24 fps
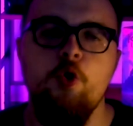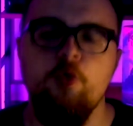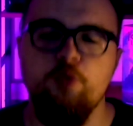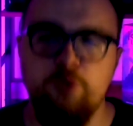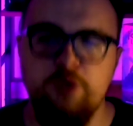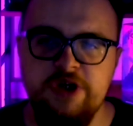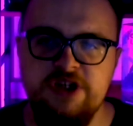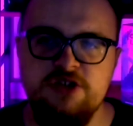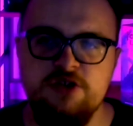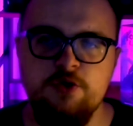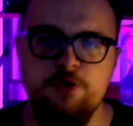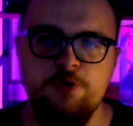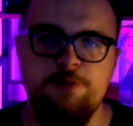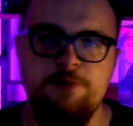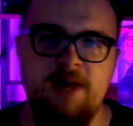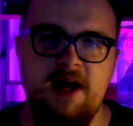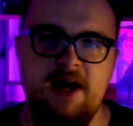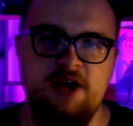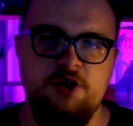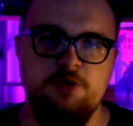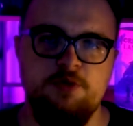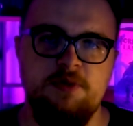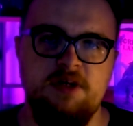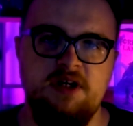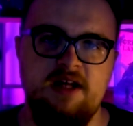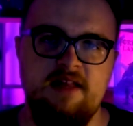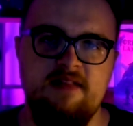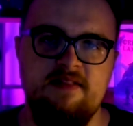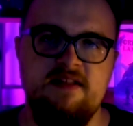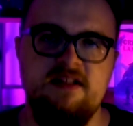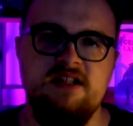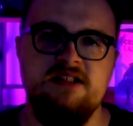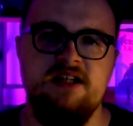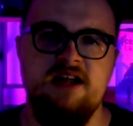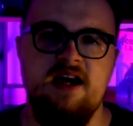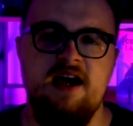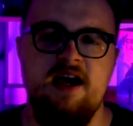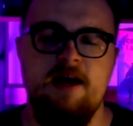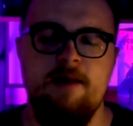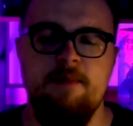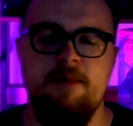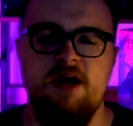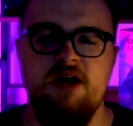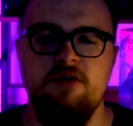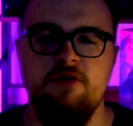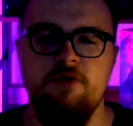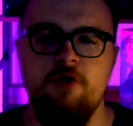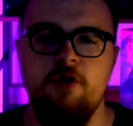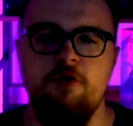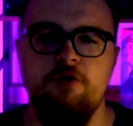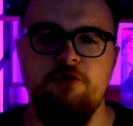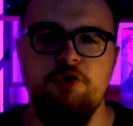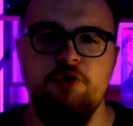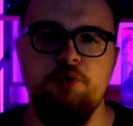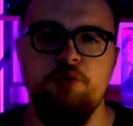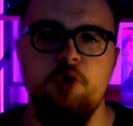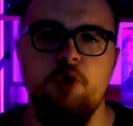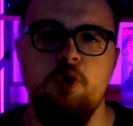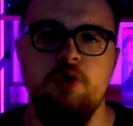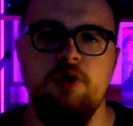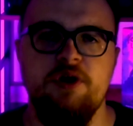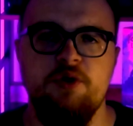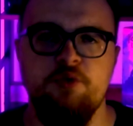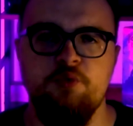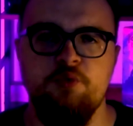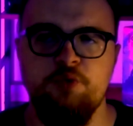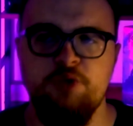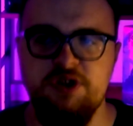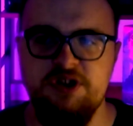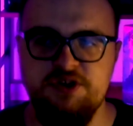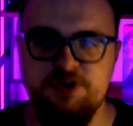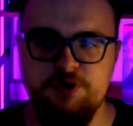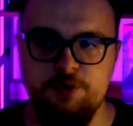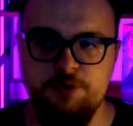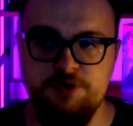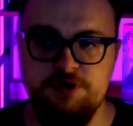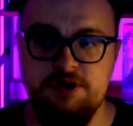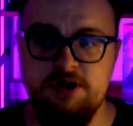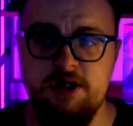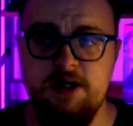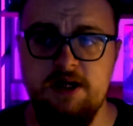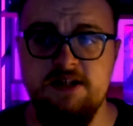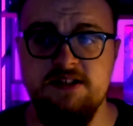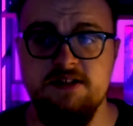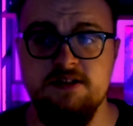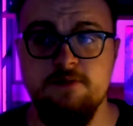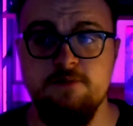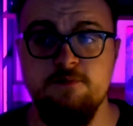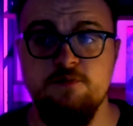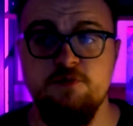Resource management in this game involves you rolling resource dice.